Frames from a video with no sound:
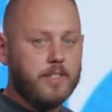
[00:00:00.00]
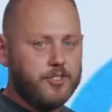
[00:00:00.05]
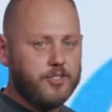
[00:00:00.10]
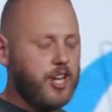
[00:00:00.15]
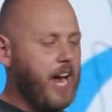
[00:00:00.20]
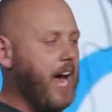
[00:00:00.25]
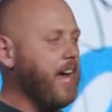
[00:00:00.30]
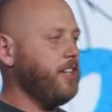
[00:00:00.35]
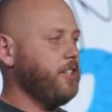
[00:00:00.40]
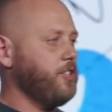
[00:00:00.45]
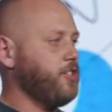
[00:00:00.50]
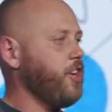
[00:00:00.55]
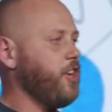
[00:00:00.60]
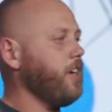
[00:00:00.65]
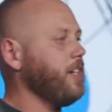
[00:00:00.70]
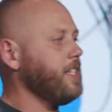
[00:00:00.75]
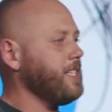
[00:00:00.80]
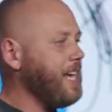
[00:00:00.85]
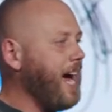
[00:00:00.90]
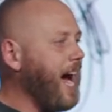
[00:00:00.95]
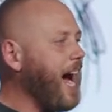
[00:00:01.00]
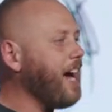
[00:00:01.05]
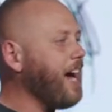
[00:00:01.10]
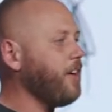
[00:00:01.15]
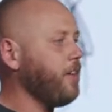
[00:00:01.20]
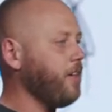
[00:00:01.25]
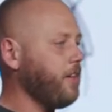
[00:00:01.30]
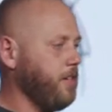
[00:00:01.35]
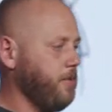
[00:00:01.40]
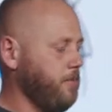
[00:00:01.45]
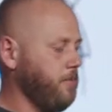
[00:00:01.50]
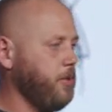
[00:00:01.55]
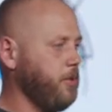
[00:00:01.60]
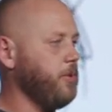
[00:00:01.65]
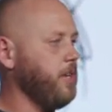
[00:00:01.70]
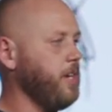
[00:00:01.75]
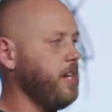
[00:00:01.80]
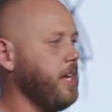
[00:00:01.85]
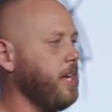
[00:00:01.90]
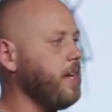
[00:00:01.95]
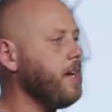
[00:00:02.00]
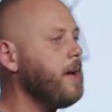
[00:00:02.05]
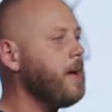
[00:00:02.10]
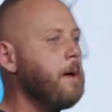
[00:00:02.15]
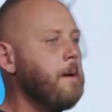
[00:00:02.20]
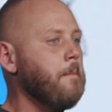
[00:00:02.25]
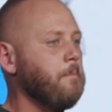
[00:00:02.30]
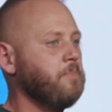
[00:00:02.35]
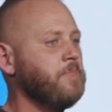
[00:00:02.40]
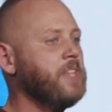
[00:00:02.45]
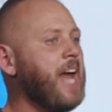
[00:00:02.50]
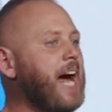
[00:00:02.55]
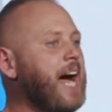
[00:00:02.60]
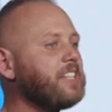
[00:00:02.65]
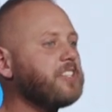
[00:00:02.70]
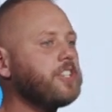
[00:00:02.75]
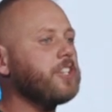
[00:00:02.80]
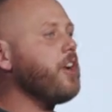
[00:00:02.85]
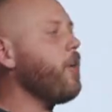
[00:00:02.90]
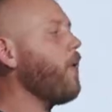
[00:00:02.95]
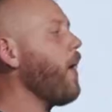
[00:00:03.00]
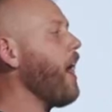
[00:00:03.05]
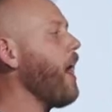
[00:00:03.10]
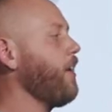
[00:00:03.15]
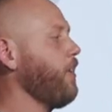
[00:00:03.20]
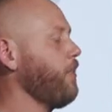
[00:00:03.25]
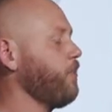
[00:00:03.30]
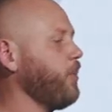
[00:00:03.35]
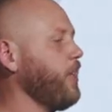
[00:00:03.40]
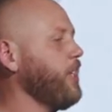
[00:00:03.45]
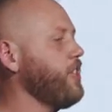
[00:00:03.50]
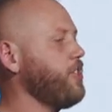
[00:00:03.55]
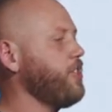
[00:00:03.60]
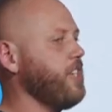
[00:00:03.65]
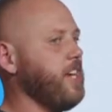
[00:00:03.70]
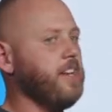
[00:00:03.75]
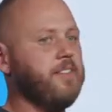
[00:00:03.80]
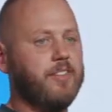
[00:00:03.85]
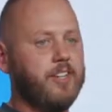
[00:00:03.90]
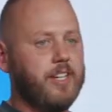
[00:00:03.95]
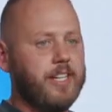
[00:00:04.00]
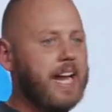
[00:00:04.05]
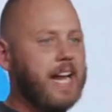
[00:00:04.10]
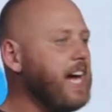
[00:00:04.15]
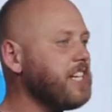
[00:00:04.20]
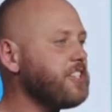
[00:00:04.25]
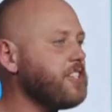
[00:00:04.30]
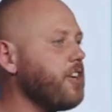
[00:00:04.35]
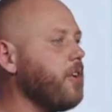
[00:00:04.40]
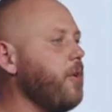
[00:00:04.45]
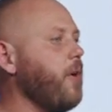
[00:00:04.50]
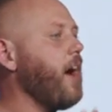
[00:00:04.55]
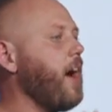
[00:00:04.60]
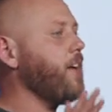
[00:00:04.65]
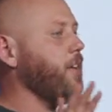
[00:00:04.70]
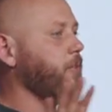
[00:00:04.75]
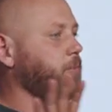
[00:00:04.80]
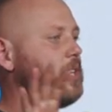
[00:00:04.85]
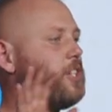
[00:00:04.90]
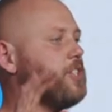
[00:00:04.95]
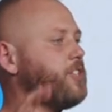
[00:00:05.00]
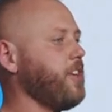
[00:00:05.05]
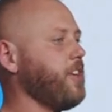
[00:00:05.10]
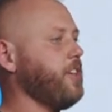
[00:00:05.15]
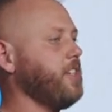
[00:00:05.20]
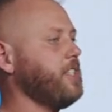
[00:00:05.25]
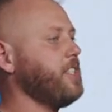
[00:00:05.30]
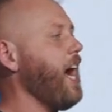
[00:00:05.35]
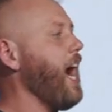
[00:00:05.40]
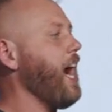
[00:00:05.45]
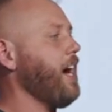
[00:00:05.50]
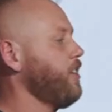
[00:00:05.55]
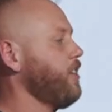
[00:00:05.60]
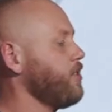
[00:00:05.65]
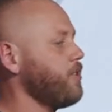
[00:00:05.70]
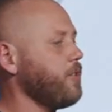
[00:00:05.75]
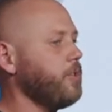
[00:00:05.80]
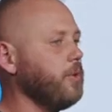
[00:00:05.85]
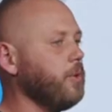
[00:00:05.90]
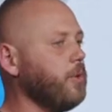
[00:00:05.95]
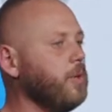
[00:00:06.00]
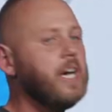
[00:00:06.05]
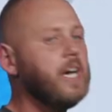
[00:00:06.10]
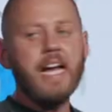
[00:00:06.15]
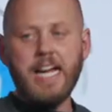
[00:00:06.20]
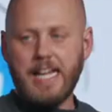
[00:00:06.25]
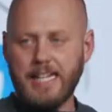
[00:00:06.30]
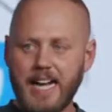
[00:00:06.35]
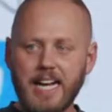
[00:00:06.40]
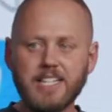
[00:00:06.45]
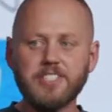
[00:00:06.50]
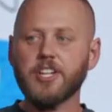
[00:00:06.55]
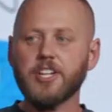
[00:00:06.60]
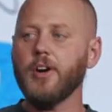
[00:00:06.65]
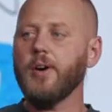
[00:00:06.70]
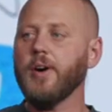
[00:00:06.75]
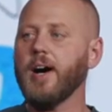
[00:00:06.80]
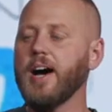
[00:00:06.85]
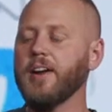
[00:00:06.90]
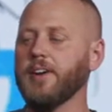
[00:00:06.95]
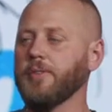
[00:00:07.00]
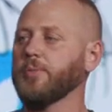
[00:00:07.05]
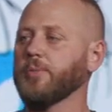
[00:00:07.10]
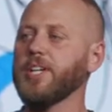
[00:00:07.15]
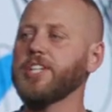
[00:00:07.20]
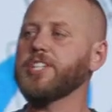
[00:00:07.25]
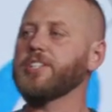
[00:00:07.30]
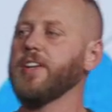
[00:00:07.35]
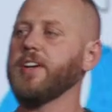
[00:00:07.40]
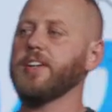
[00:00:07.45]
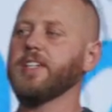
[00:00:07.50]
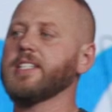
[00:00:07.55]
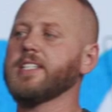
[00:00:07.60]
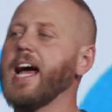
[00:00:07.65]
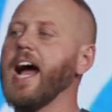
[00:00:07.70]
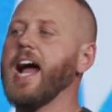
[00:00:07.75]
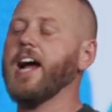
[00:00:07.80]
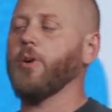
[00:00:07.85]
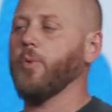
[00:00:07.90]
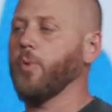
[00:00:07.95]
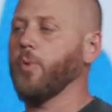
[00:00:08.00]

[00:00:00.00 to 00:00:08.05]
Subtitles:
challenged our entire community? Not to go out and reach Denver, not to go out and reach their entire school, not to go out and reach their entire